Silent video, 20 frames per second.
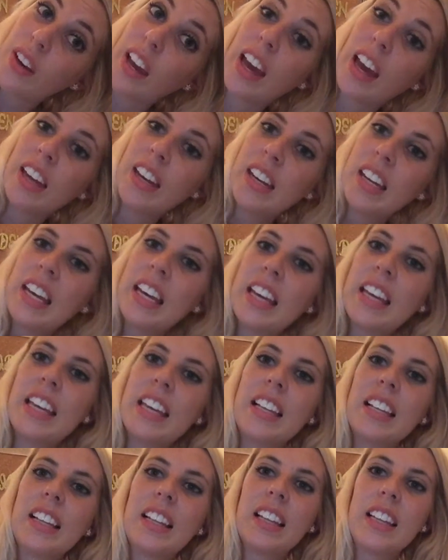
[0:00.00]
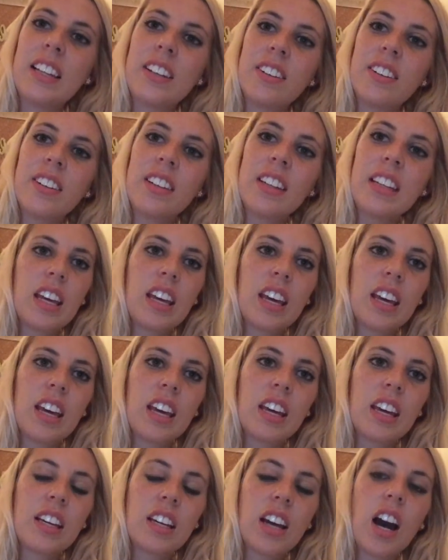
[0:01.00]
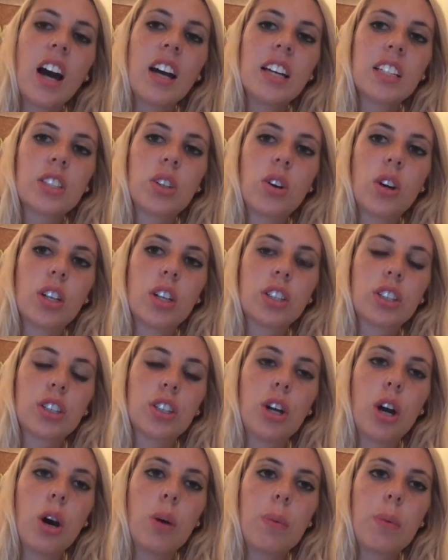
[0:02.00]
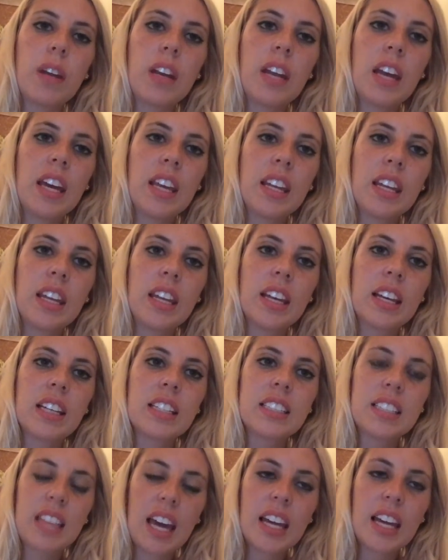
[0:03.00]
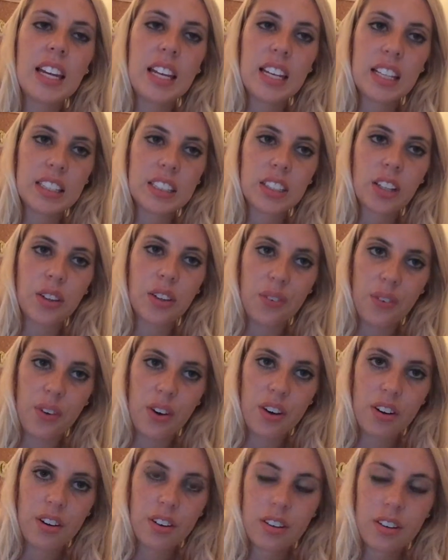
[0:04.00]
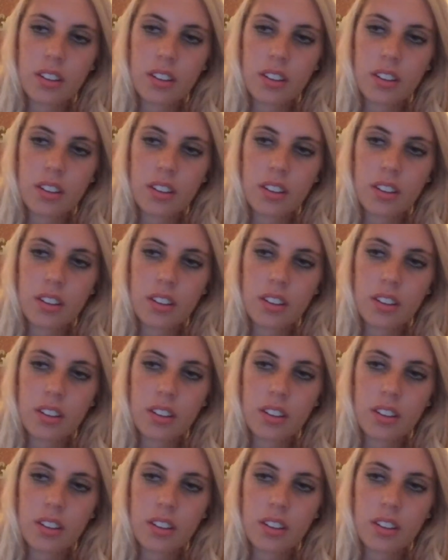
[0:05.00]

again. He literally got his corkscrew open and 10 hits on the wall.